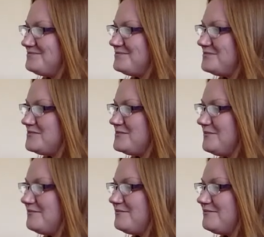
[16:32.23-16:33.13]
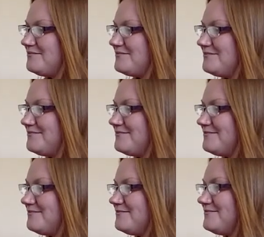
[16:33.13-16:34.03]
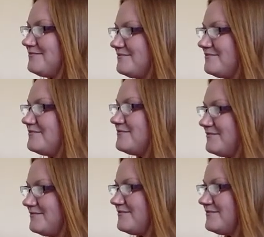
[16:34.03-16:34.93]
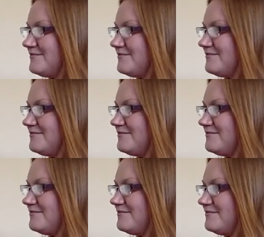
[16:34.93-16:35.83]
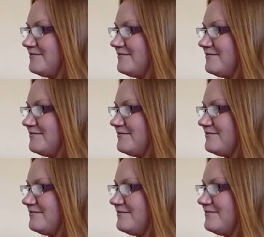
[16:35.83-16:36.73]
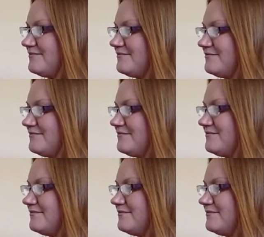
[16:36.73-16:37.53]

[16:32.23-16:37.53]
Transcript: (not speaking)